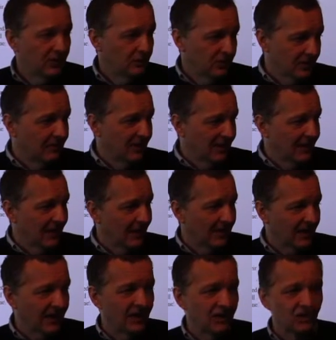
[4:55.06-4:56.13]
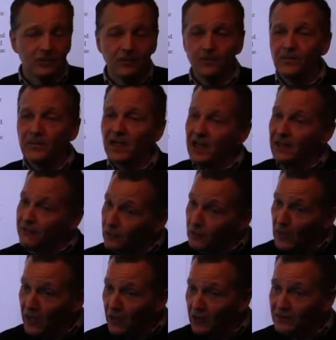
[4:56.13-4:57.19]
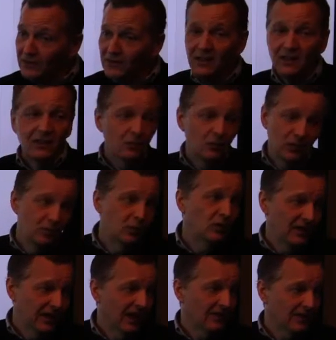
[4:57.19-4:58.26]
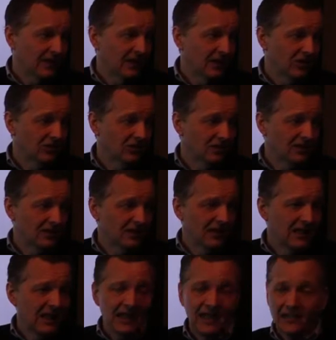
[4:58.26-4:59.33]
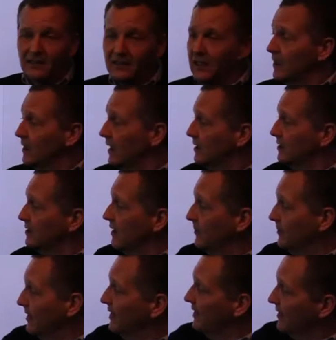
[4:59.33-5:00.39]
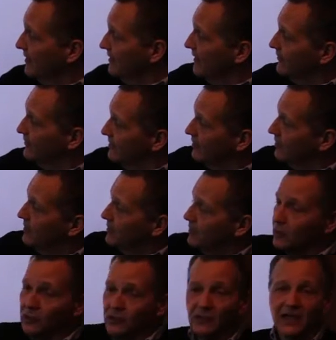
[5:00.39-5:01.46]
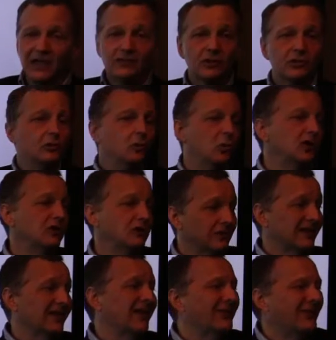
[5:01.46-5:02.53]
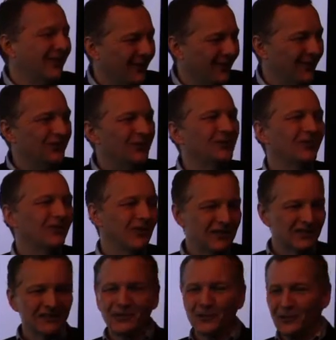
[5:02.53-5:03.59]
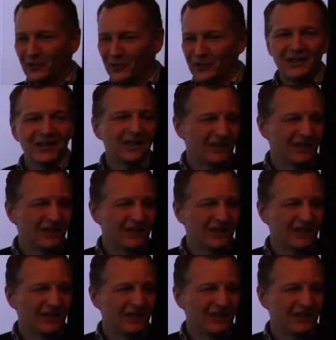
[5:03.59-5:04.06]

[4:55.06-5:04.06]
submit an application. If you aren't, we'll pull the application. And a lot of times I have to tell people, look, you have to do one yourself if you're doing a festival or